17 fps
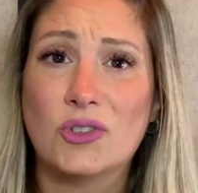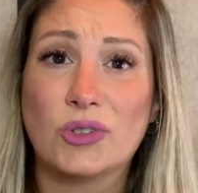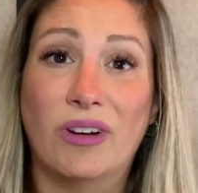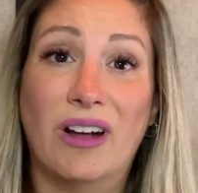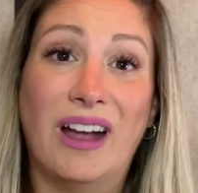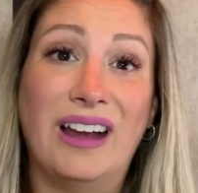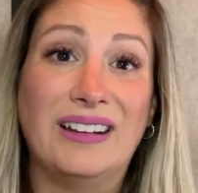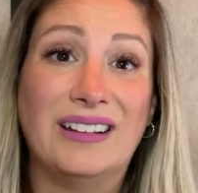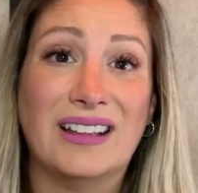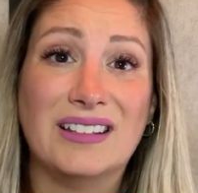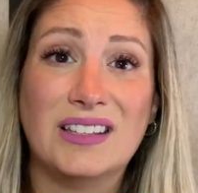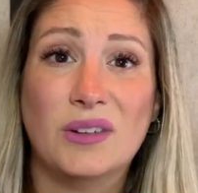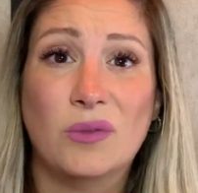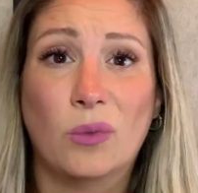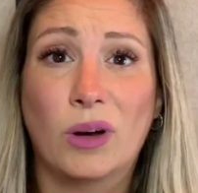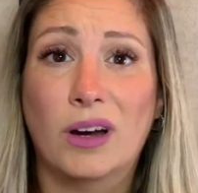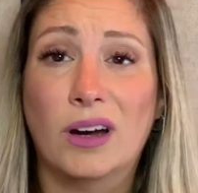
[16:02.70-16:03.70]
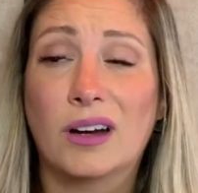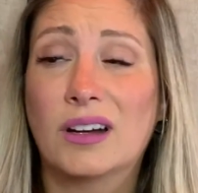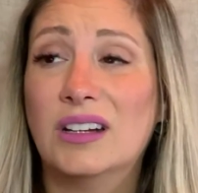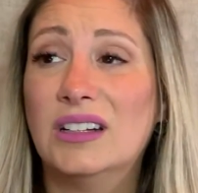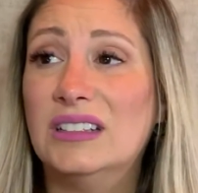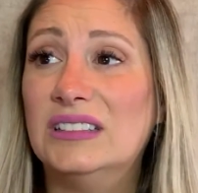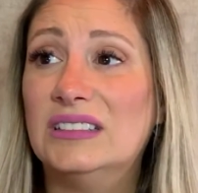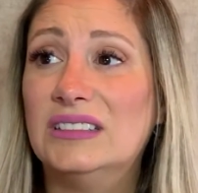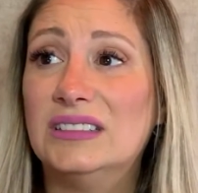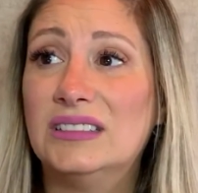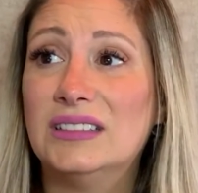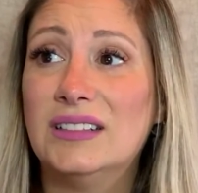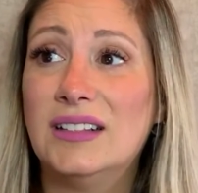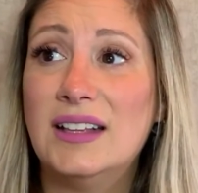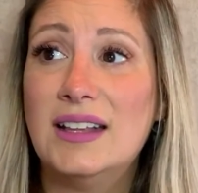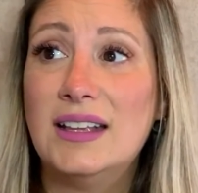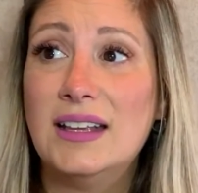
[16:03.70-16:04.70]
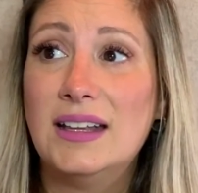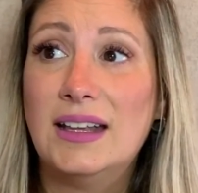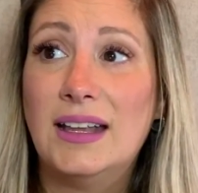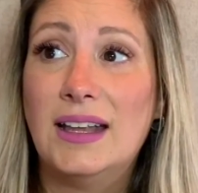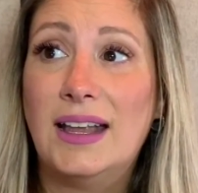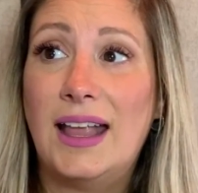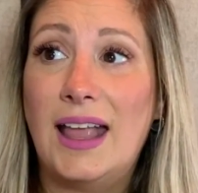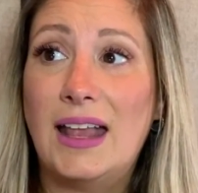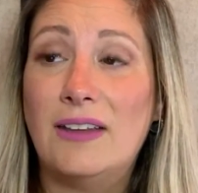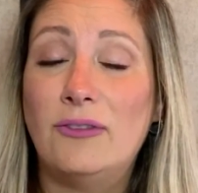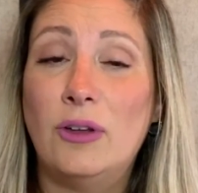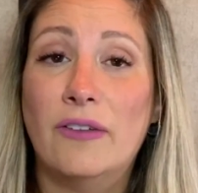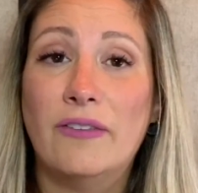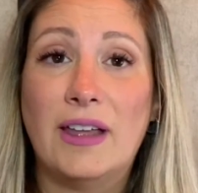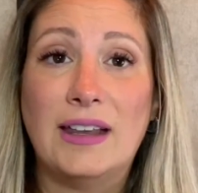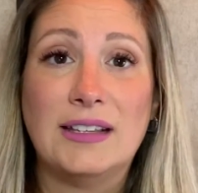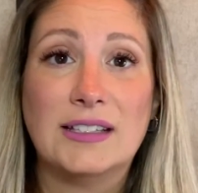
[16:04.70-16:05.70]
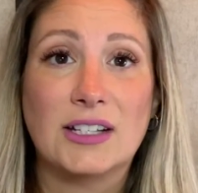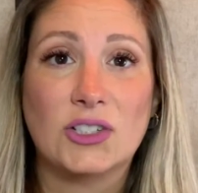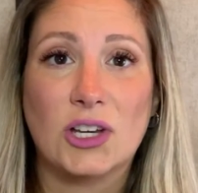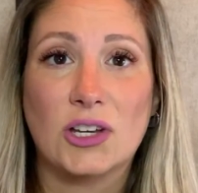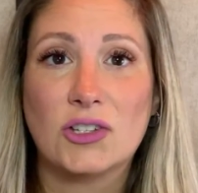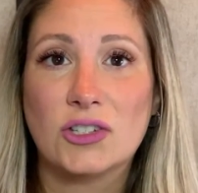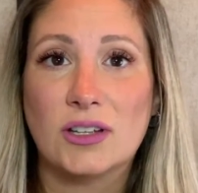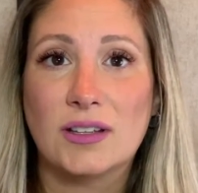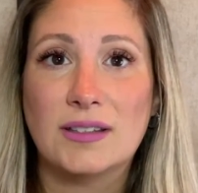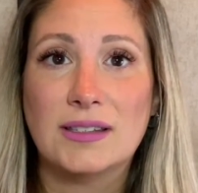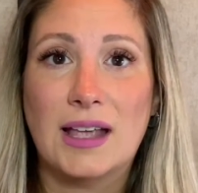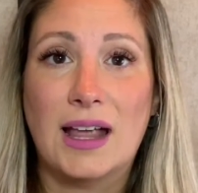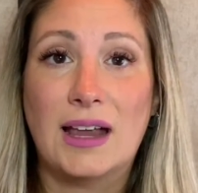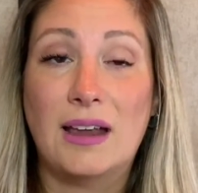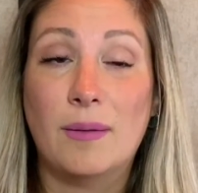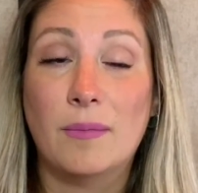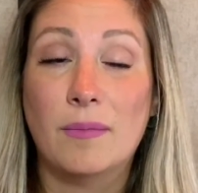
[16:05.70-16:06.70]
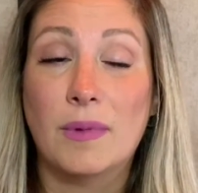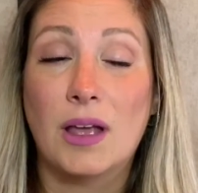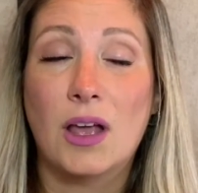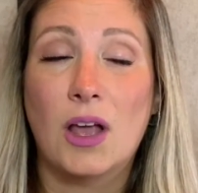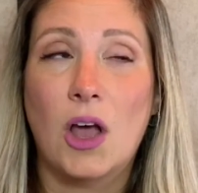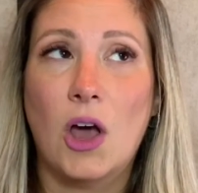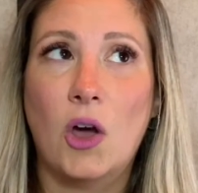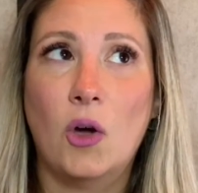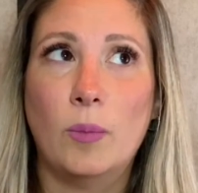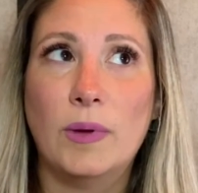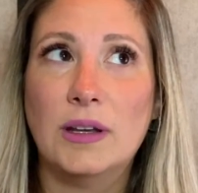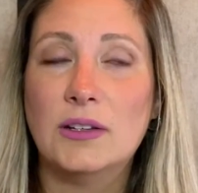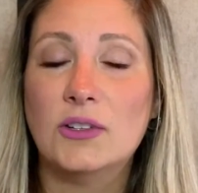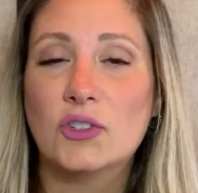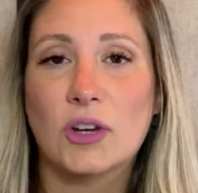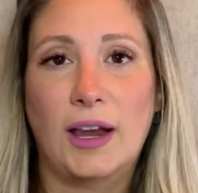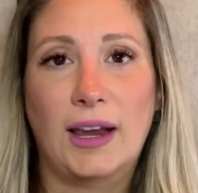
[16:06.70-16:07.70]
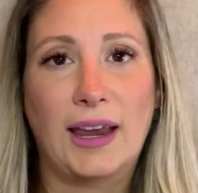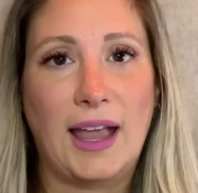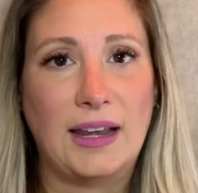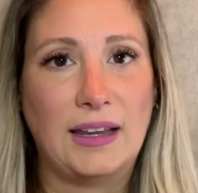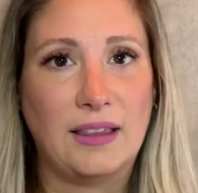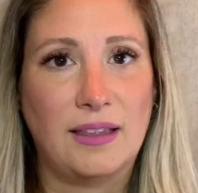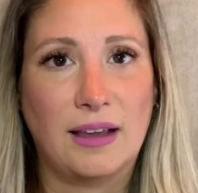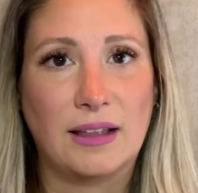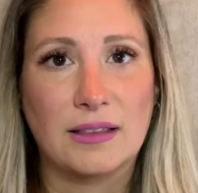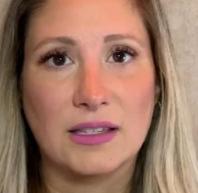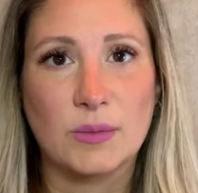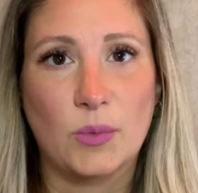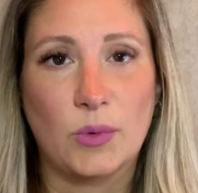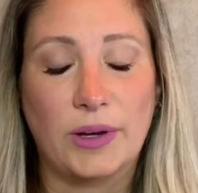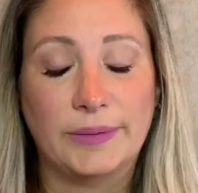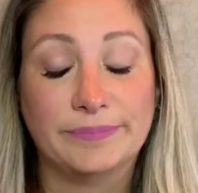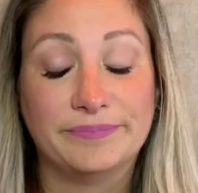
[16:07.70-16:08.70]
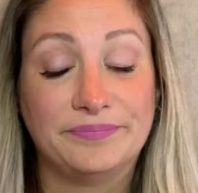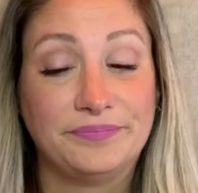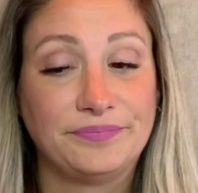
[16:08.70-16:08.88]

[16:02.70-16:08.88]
tried that didn't work. If you have any suggestions, I am open to trying anything at this point.